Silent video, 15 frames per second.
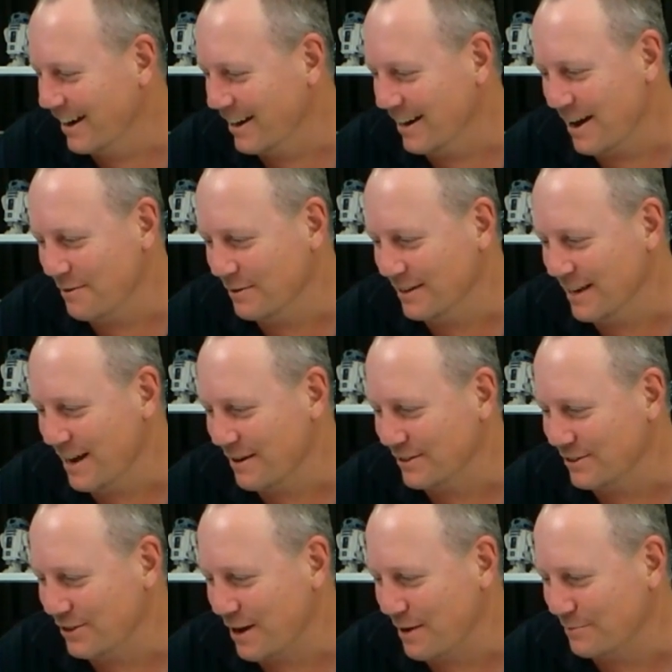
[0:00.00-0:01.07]
don't want to know what
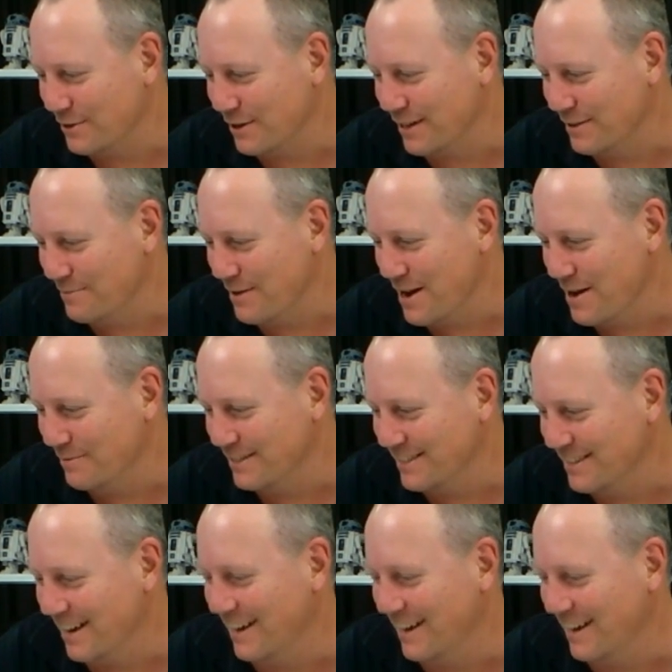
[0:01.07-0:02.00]
you're up to at the moment.